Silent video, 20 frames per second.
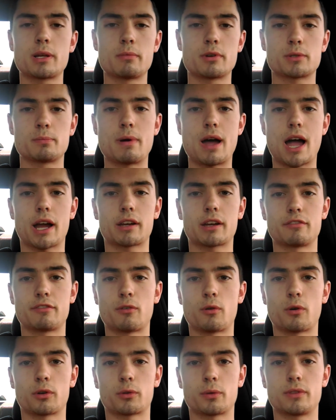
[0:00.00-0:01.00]
much back and
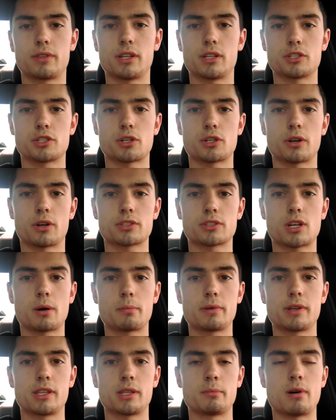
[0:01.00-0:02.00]
forth with the insurance
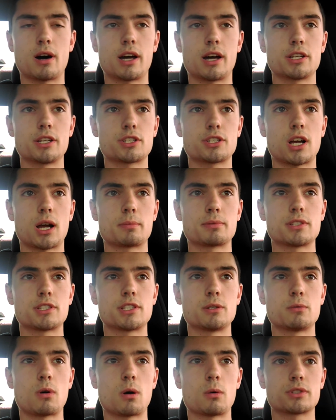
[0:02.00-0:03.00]
company and the body shops to
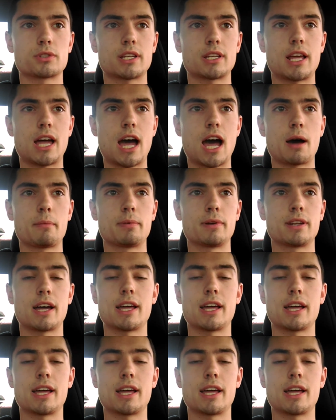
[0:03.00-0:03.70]
see what was going to happen.